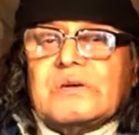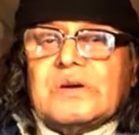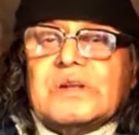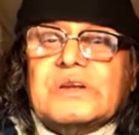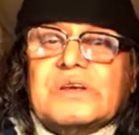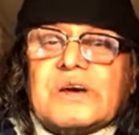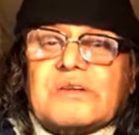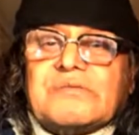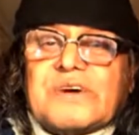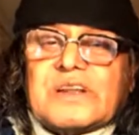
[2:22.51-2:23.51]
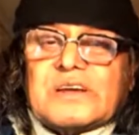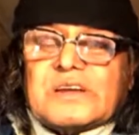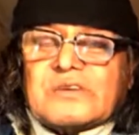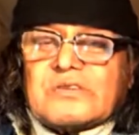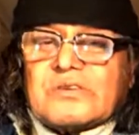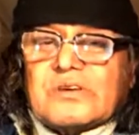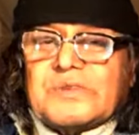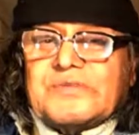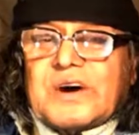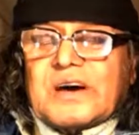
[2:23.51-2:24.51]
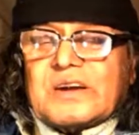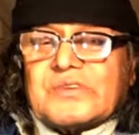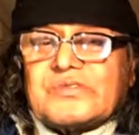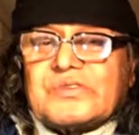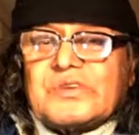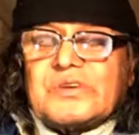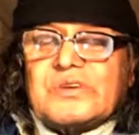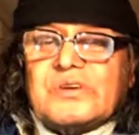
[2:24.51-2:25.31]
Indian variant of the virus,